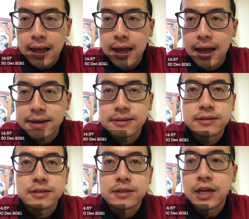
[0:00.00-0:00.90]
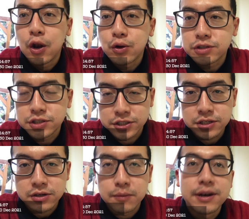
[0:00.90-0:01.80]
And he lost his
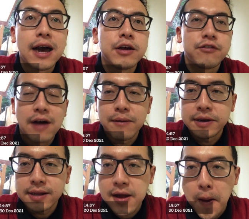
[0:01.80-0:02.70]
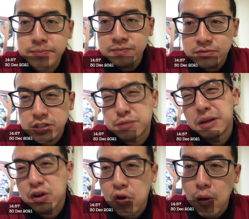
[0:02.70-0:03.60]
sticker, but now he found it, yeah. It's a
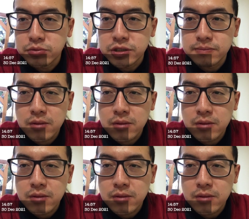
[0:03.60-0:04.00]
bit clumsy,